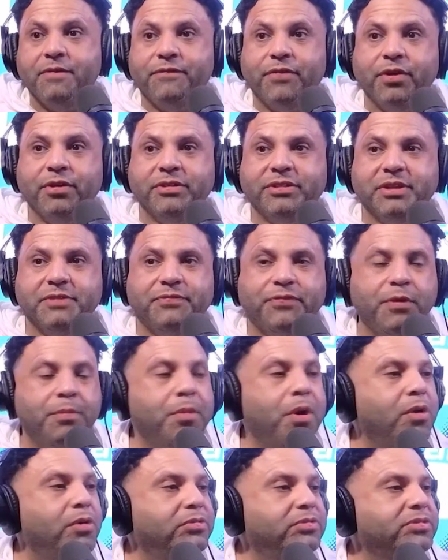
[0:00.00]
First and
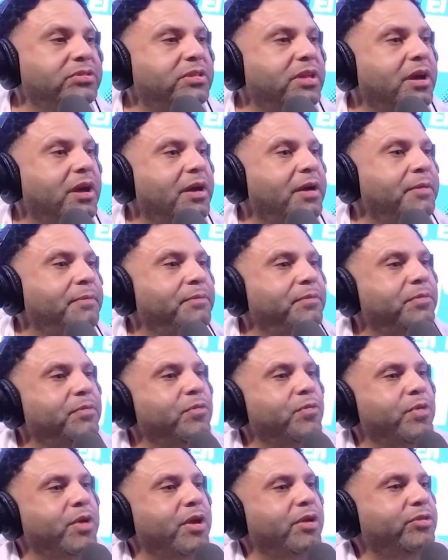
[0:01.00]
foremost, um,
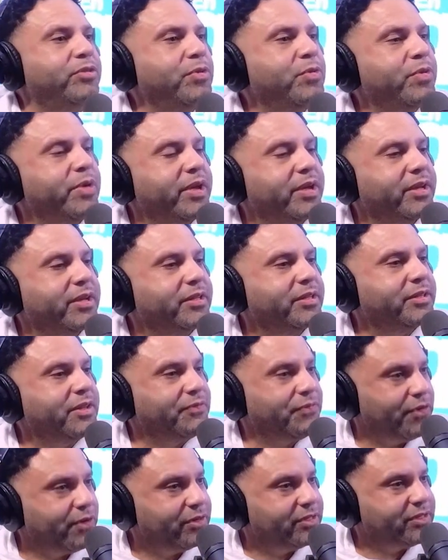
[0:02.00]
we are doing
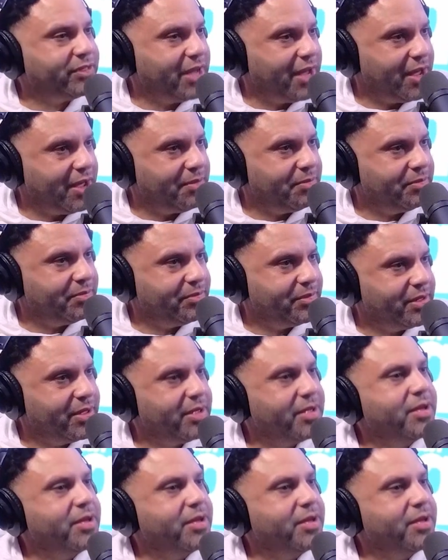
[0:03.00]
the first time